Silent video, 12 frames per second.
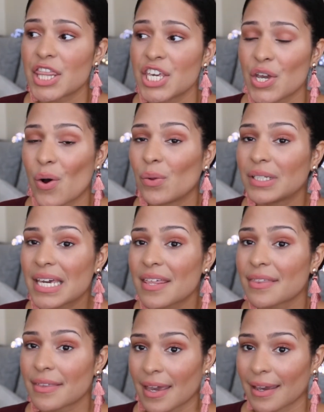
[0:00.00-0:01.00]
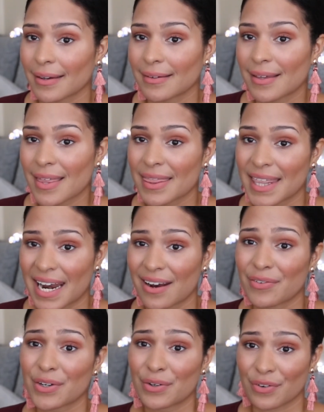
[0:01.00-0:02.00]
The only thing that
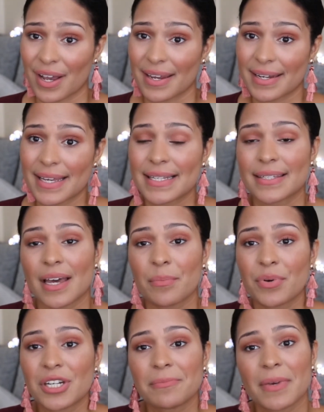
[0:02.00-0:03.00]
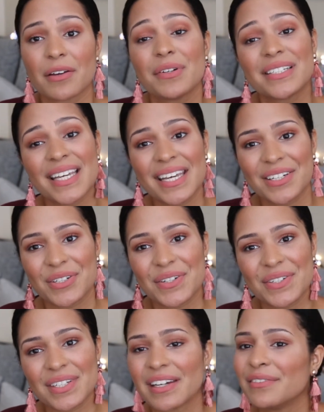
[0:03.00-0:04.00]
I regret is not putting my
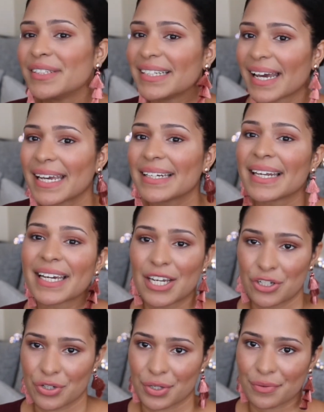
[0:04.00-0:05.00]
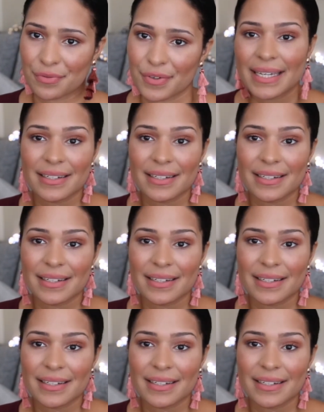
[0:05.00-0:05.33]
retainers every night like I should have.